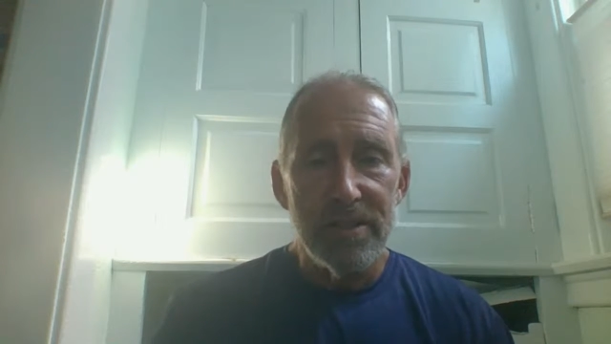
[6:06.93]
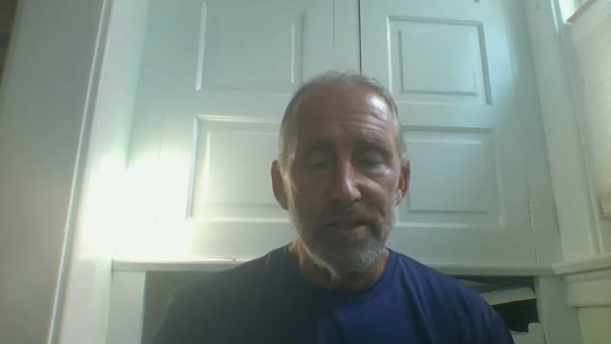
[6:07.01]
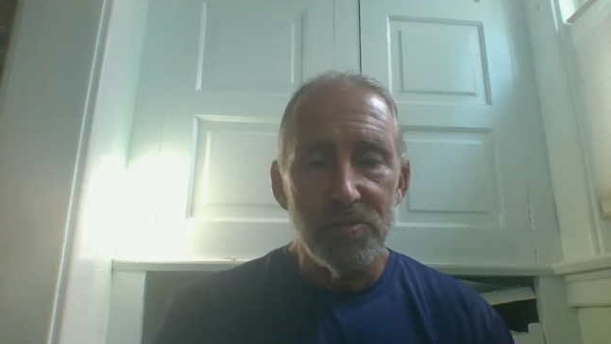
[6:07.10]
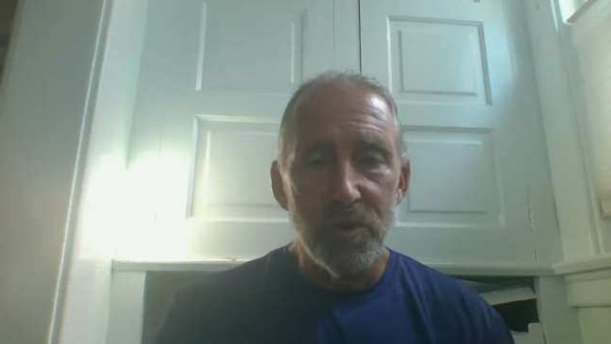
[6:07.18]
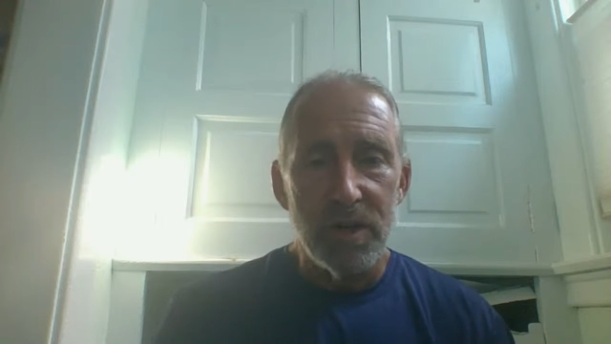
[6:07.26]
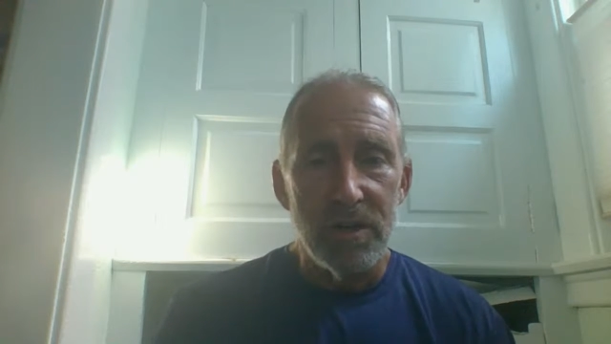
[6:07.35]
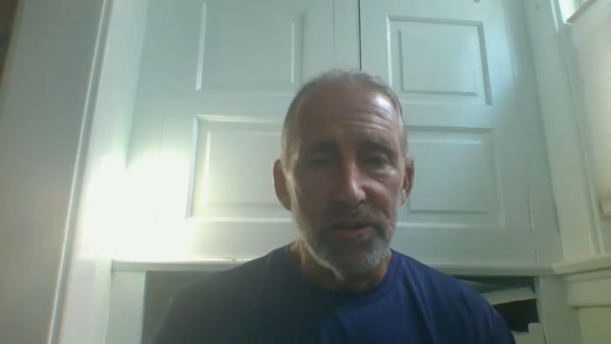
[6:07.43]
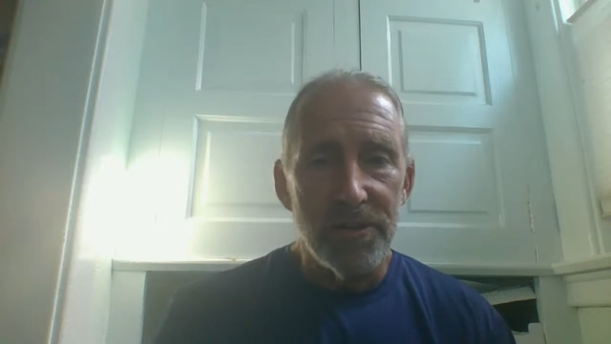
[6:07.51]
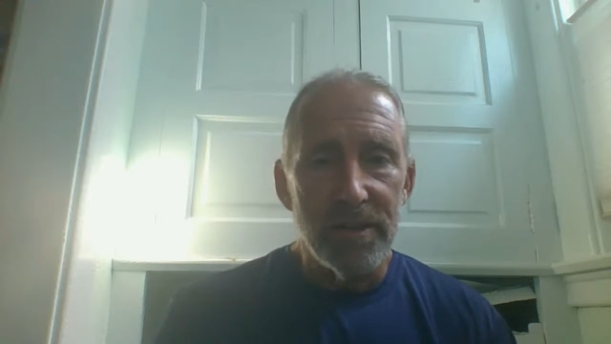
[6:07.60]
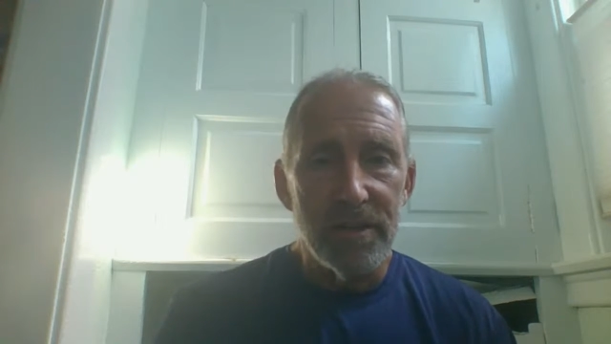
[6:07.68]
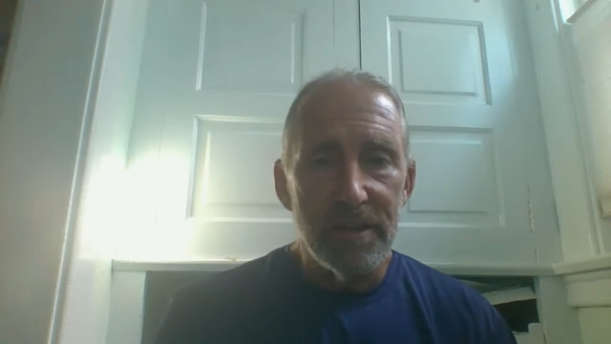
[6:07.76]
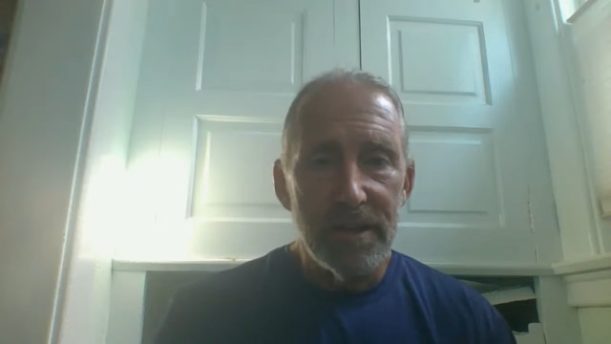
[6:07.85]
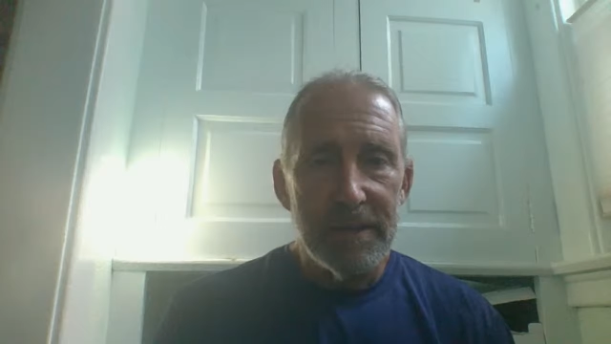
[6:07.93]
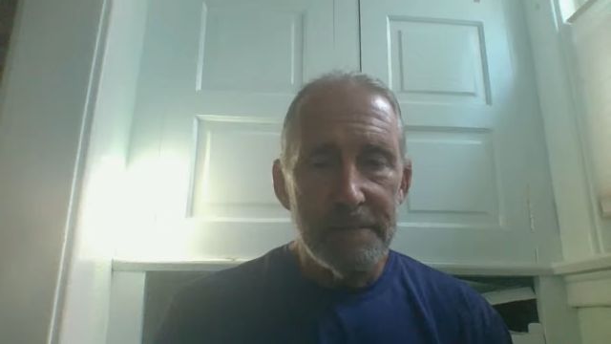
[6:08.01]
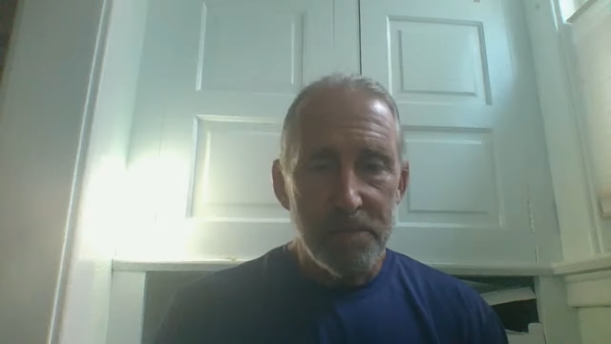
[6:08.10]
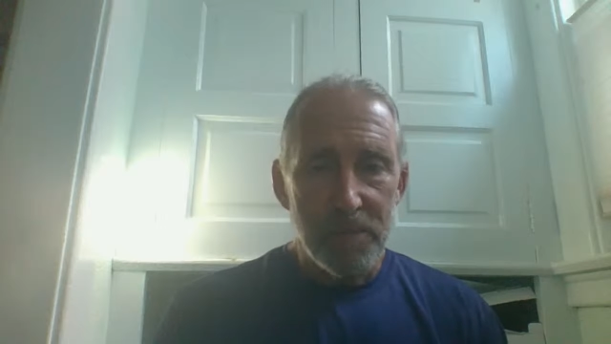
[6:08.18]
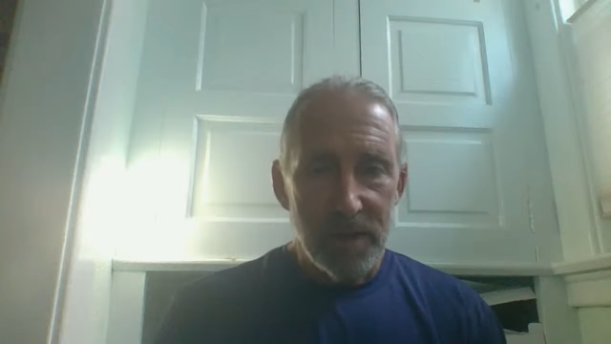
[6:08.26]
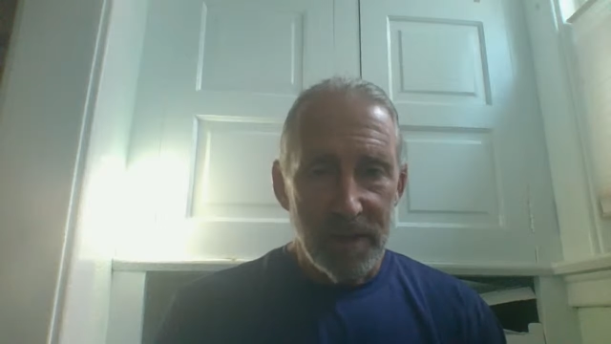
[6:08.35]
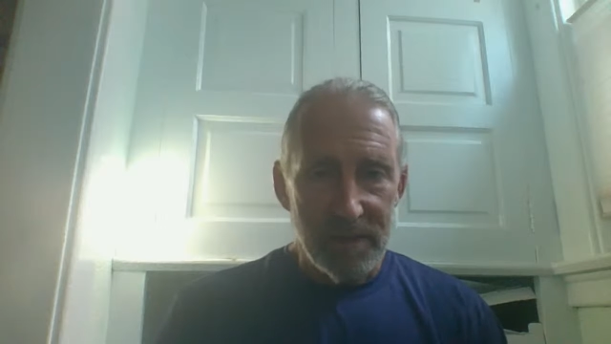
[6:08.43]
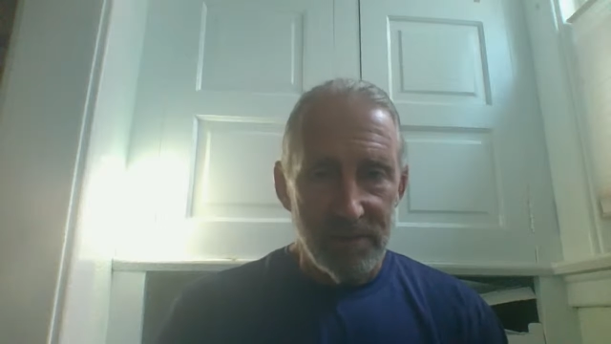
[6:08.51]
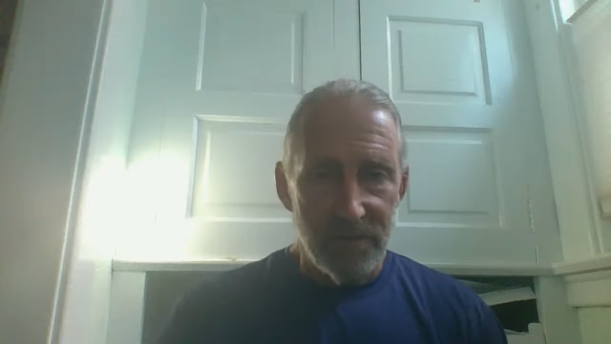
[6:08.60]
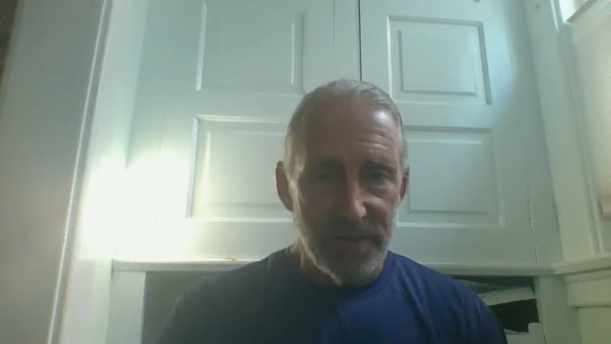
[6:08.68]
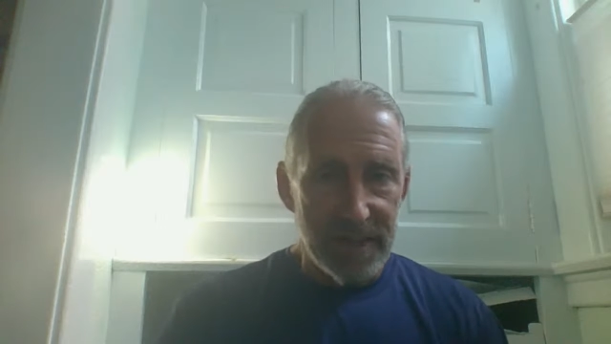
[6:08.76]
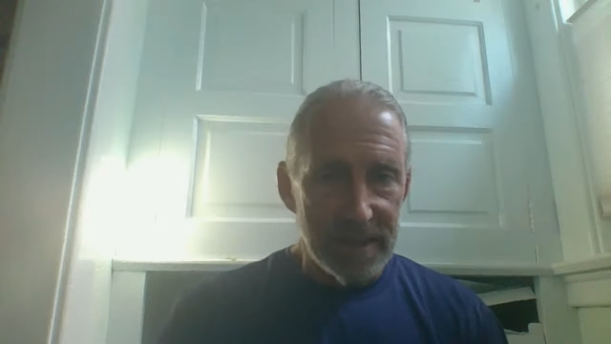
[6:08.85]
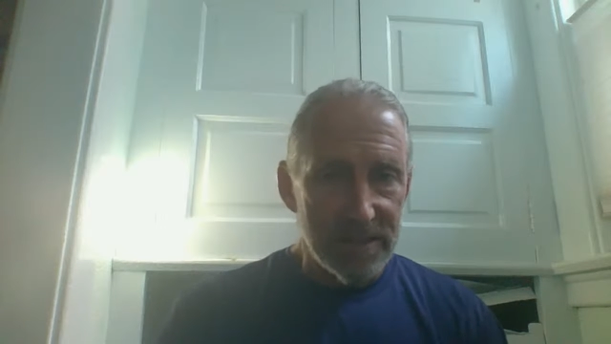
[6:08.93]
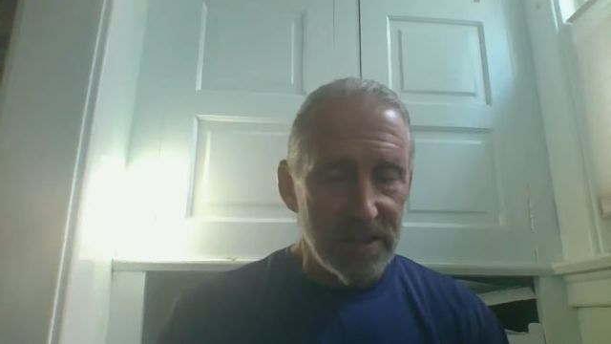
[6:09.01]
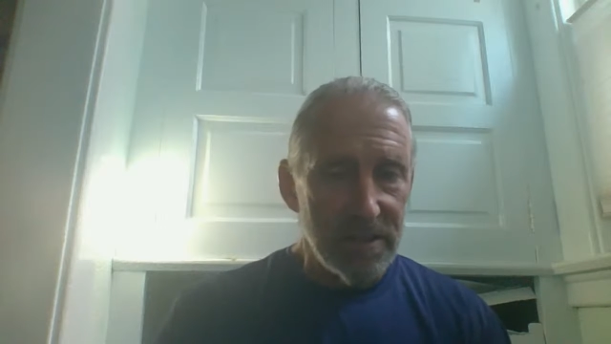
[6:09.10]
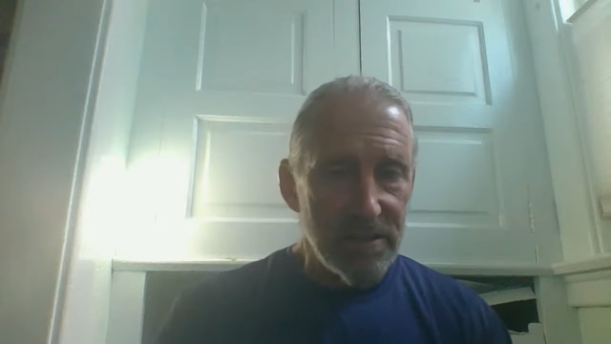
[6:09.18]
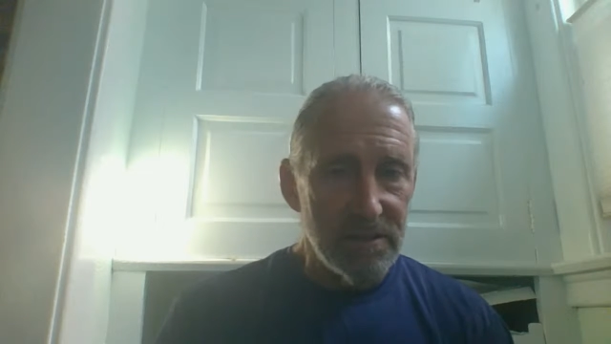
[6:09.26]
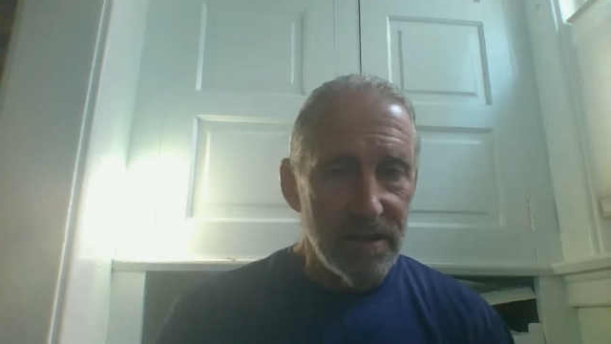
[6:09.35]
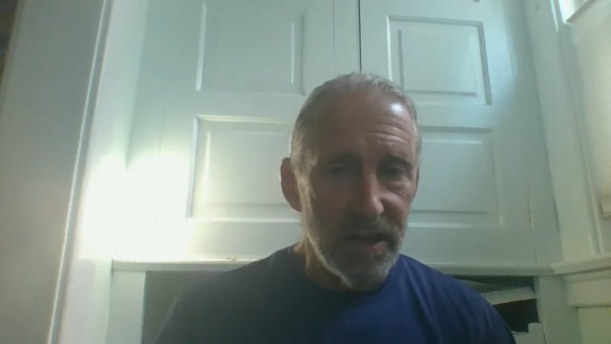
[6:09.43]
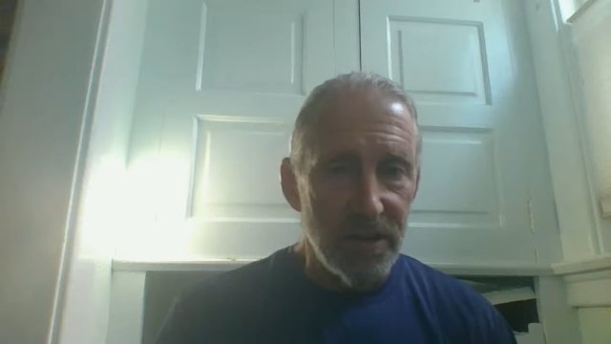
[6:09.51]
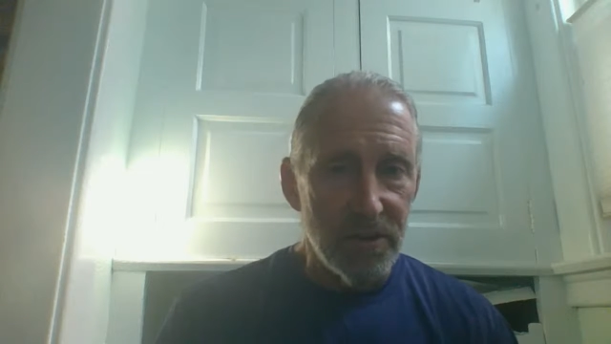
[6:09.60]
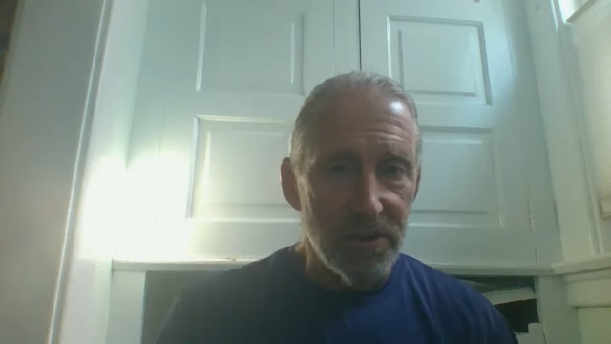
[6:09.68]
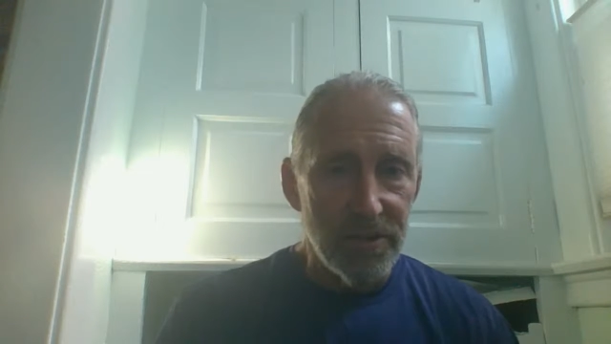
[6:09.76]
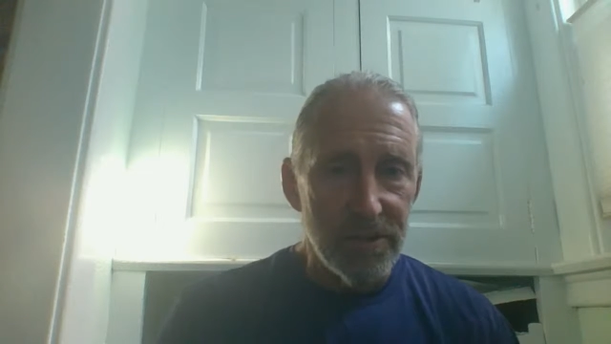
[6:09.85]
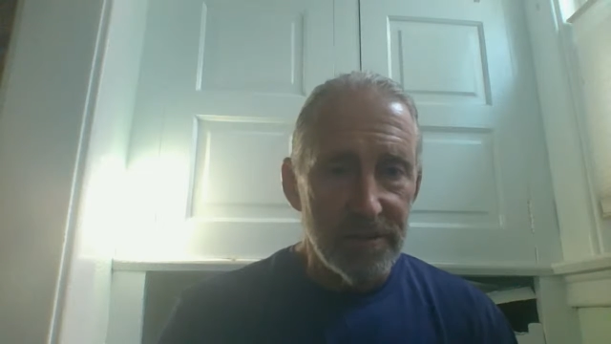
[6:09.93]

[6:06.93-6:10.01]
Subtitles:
is wealth. Invest in your health.